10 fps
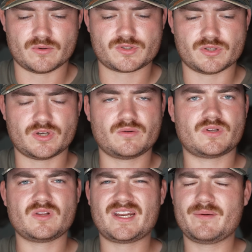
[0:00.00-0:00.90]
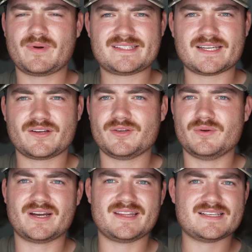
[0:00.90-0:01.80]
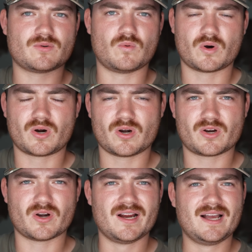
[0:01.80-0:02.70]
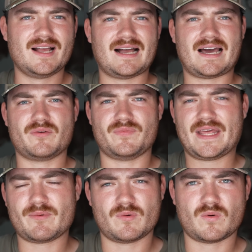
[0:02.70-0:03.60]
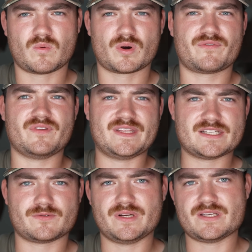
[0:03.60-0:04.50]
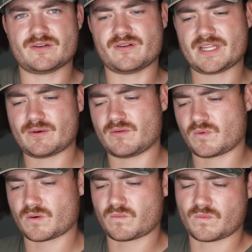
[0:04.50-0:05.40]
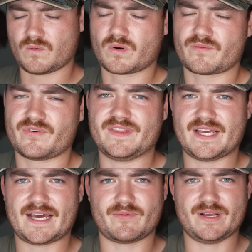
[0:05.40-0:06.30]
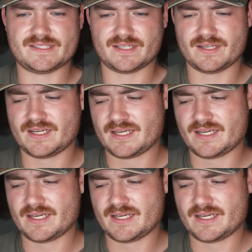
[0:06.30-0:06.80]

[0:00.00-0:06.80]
So don't let anybody tell you none of these will work, or that one won't work for this reason, or that one won't work for that reason.